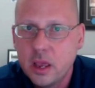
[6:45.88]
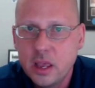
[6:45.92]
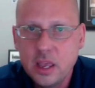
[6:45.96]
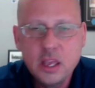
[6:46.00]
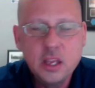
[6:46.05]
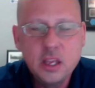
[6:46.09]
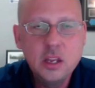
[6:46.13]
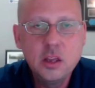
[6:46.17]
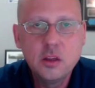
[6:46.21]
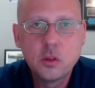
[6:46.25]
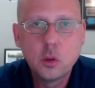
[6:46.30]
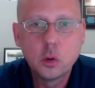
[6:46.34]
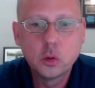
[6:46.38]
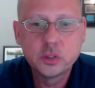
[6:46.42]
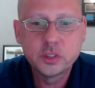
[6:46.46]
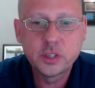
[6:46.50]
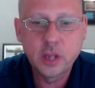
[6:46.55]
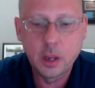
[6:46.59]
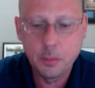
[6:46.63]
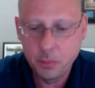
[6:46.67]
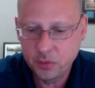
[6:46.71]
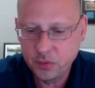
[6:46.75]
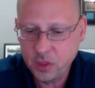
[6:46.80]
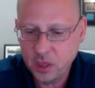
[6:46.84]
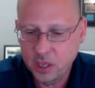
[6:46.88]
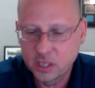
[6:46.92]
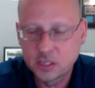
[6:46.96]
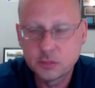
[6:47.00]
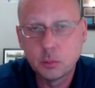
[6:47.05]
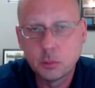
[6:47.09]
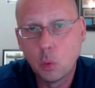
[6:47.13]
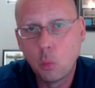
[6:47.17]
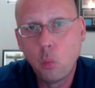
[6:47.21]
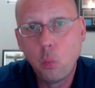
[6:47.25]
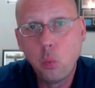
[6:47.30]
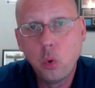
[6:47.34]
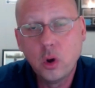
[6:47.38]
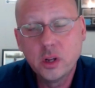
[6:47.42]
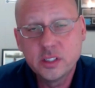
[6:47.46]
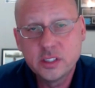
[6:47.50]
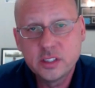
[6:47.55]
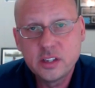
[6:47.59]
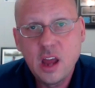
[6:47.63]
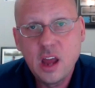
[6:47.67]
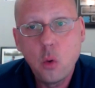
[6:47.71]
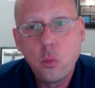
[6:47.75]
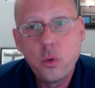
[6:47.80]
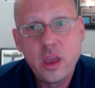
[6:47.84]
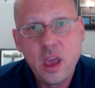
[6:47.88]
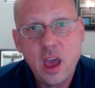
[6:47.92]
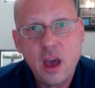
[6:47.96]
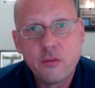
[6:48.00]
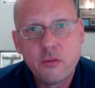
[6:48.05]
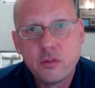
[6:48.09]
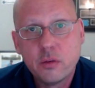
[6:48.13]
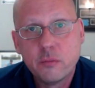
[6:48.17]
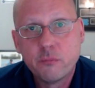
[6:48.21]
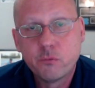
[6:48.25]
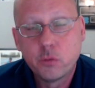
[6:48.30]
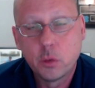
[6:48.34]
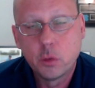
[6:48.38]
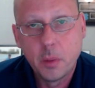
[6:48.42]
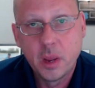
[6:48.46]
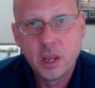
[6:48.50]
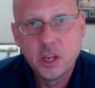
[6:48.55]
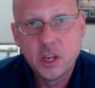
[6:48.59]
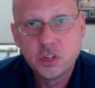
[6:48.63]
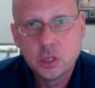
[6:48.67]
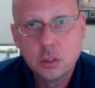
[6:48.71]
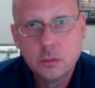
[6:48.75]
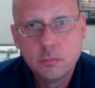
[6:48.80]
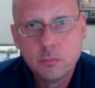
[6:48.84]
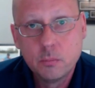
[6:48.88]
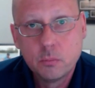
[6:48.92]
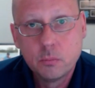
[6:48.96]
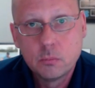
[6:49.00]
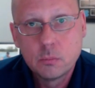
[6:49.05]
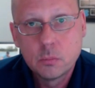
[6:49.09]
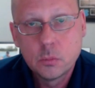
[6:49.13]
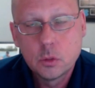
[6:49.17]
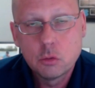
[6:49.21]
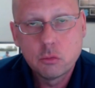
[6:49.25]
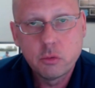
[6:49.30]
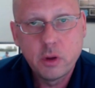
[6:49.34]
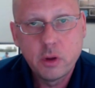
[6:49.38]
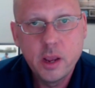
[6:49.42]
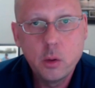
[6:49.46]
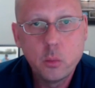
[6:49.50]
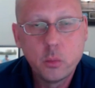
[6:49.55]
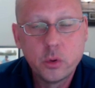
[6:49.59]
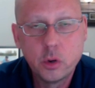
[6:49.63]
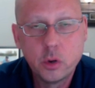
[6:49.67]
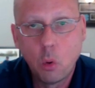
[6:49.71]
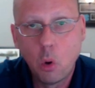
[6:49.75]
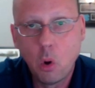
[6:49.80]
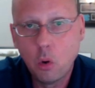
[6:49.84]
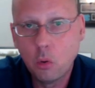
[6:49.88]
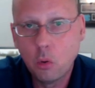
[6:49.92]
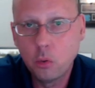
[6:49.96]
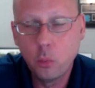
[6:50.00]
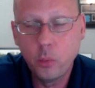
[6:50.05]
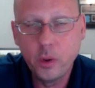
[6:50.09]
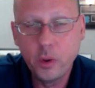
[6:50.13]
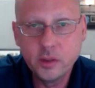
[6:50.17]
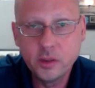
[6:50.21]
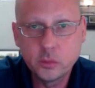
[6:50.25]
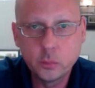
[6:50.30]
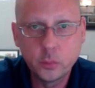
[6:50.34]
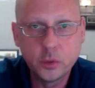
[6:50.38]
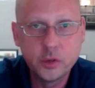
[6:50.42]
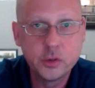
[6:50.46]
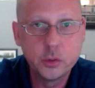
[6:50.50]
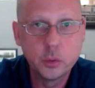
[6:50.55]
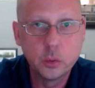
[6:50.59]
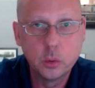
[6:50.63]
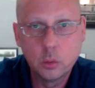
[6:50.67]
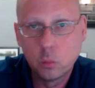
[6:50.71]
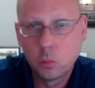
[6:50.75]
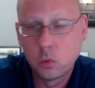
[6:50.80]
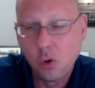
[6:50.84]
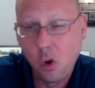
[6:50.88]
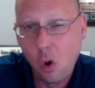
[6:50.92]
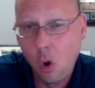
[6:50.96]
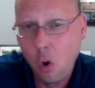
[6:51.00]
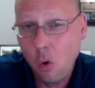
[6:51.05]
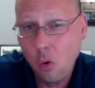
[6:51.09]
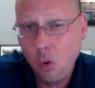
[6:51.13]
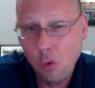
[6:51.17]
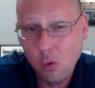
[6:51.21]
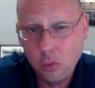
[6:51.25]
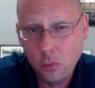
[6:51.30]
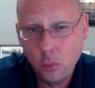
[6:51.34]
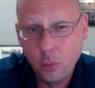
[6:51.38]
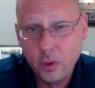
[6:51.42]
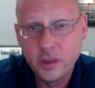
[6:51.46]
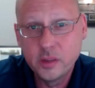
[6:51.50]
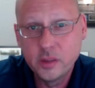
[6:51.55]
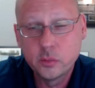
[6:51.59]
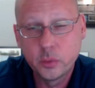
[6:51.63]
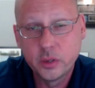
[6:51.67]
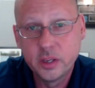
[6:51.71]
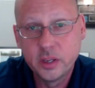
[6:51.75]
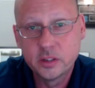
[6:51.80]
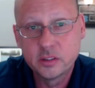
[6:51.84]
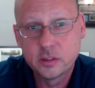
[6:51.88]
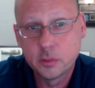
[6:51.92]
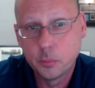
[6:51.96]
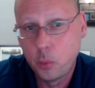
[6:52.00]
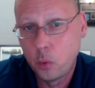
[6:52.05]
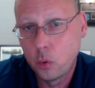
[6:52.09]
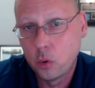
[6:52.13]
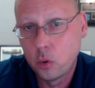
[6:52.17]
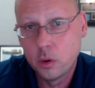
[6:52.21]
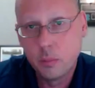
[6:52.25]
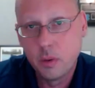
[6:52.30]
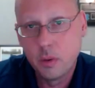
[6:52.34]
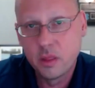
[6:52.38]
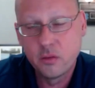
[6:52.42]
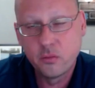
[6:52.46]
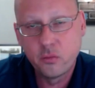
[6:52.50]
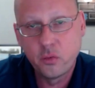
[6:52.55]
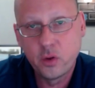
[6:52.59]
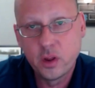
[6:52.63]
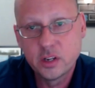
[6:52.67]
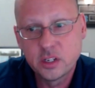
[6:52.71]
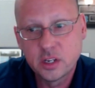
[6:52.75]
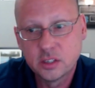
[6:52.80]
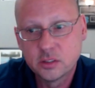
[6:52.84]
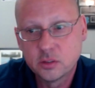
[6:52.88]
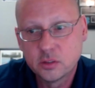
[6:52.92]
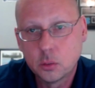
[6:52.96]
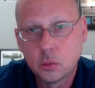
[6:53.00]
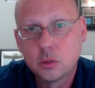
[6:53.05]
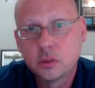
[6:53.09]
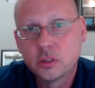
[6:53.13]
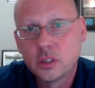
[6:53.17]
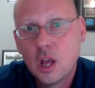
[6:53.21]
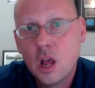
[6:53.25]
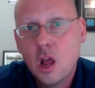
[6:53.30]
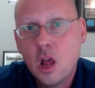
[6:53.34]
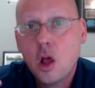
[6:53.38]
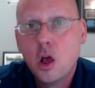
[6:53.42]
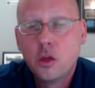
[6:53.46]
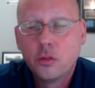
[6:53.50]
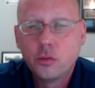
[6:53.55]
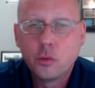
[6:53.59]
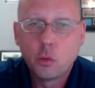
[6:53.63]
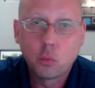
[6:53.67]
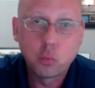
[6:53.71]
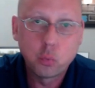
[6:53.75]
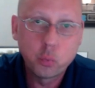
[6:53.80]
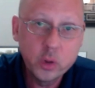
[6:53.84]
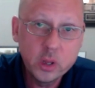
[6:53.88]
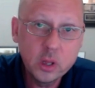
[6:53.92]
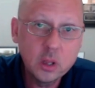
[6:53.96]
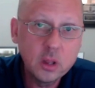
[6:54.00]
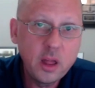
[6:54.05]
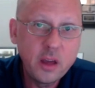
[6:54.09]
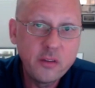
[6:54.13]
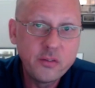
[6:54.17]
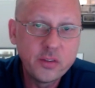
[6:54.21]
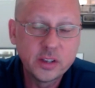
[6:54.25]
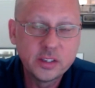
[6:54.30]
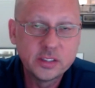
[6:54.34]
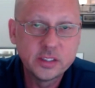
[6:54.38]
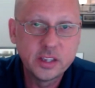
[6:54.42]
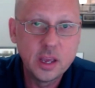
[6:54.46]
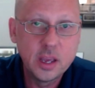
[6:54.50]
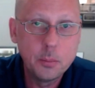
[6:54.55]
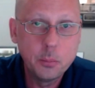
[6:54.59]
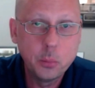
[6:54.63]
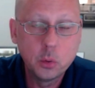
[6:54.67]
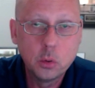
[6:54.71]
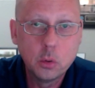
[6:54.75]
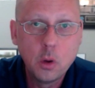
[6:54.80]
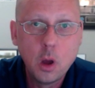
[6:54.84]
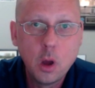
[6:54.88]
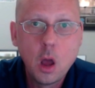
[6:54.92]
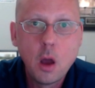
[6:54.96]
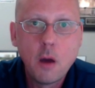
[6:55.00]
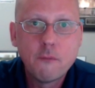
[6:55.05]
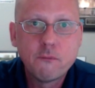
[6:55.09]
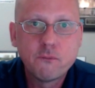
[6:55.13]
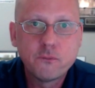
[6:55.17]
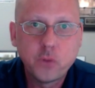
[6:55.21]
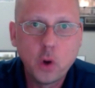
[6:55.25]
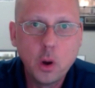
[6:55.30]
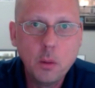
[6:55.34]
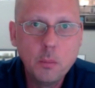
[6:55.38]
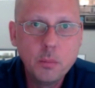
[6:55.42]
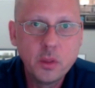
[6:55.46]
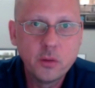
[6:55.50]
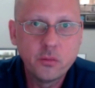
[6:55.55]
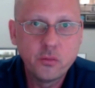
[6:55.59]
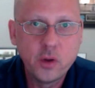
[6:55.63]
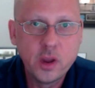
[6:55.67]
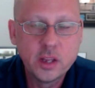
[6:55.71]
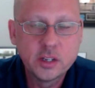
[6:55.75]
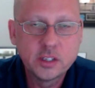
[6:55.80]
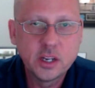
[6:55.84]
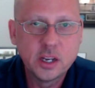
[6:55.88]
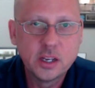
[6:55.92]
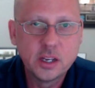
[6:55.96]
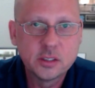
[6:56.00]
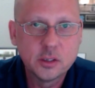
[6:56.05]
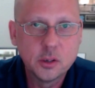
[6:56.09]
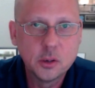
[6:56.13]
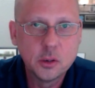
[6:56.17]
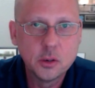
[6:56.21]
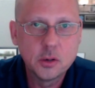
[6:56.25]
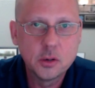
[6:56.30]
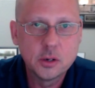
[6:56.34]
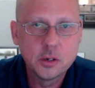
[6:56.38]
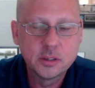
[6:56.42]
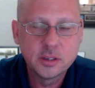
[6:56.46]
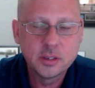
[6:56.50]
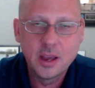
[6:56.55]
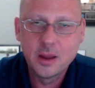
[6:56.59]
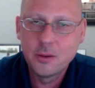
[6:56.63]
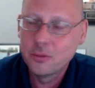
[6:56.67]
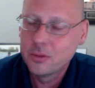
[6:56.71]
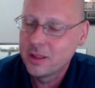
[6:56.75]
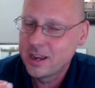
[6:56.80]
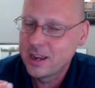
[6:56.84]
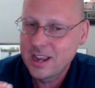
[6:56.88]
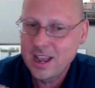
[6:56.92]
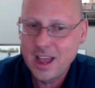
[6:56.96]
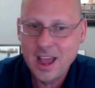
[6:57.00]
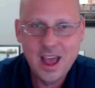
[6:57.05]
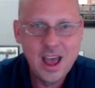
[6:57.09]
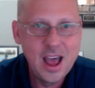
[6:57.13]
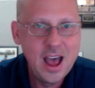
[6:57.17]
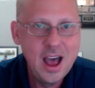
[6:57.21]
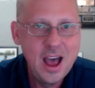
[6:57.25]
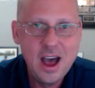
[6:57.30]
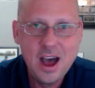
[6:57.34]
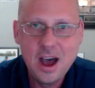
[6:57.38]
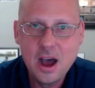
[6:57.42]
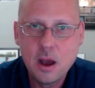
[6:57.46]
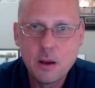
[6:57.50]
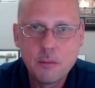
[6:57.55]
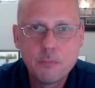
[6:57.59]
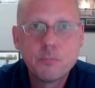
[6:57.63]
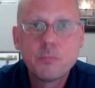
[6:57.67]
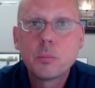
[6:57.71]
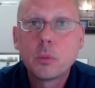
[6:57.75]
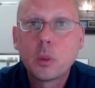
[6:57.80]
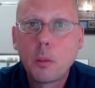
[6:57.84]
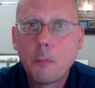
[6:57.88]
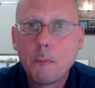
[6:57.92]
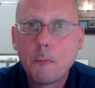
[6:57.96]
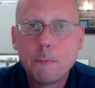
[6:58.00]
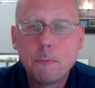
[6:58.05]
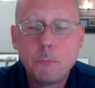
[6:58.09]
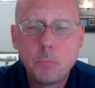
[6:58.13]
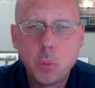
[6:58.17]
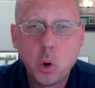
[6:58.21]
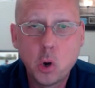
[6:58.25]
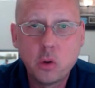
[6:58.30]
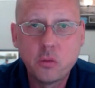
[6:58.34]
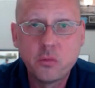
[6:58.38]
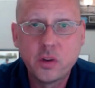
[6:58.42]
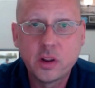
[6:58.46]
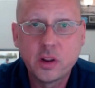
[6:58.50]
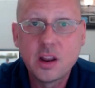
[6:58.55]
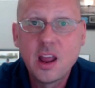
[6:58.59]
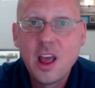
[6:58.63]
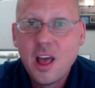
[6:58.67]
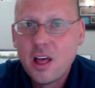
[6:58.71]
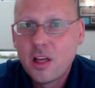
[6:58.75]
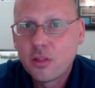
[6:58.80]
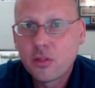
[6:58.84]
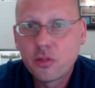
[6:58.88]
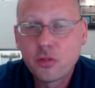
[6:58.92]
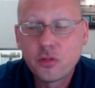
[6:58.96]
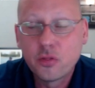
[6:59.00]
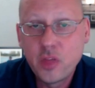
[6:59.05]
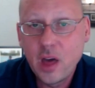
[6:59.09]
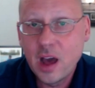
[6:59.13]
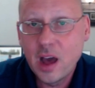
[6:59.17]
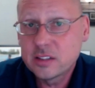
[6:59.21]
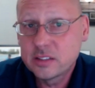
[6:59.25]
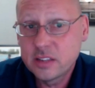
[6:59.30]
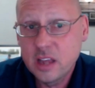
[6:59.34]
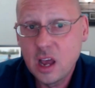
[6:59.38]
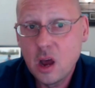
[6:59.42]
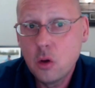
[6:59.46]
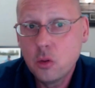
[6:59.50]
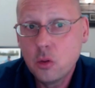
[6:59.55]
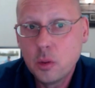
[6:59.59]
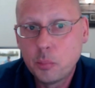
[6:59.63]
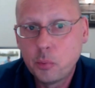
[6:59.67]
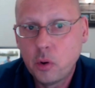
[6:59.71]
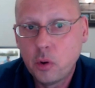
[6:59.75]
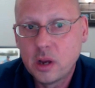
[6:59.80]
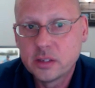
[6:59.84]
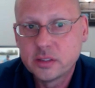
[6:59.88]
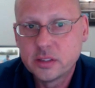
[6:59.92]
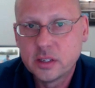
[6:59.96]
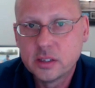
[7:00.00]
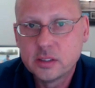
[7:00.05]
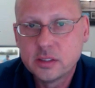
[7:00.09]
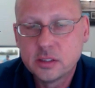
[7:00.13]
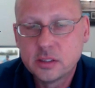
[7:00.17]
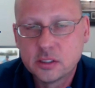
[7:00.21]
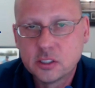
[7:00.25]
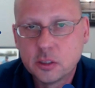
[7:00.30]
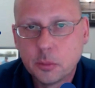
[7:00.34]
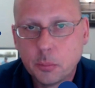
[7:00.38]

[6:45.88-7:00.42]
any of those type of things. But once now we have information, right? We know all the ways we do it, or all the ways we get supported by the franchisors, the real life example from the franchise owners. And we're like, perfect. That's how the process is